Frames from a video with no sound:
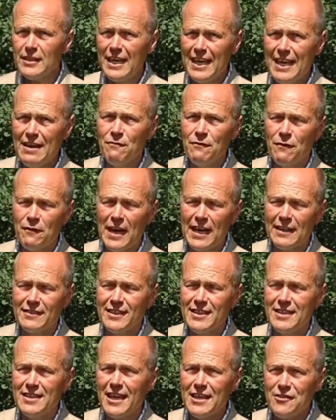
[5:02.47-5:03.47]
In fact,
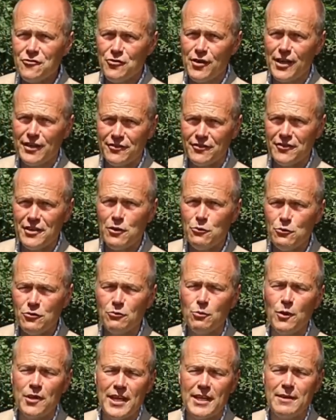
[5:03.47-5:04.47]
the nitrates
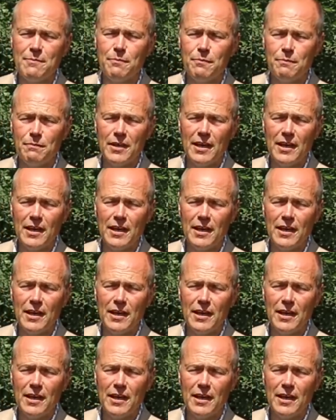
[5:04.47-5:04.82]
used within